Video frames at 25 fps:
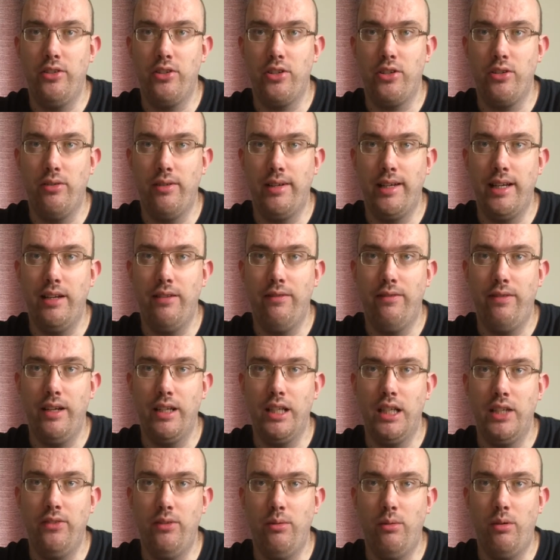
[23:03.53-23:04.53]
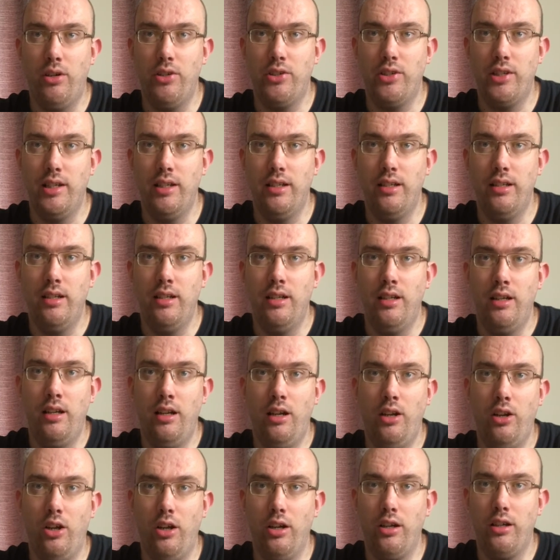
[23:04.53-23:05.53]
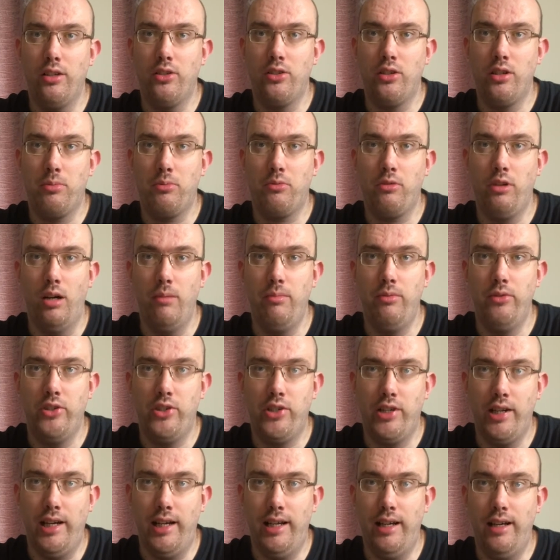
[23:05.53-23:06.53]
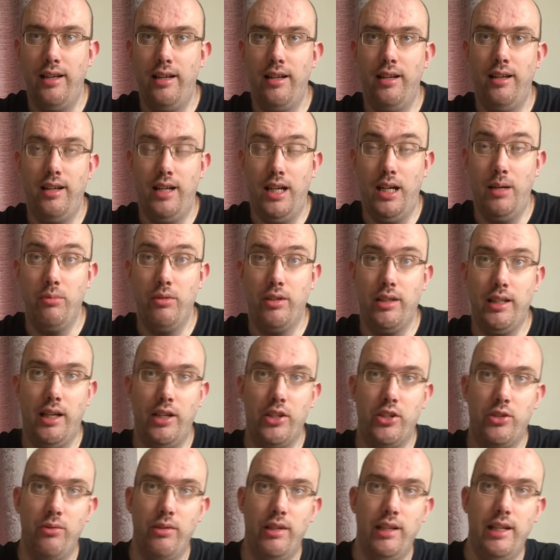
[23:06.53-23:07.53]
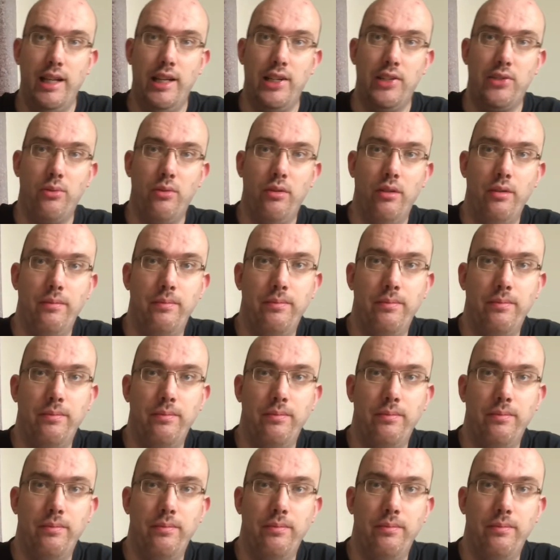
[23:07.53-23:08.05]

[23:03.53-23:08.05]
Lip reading: So again, thank you for watching, like, subscribe and share, and we'll catch you in the next one.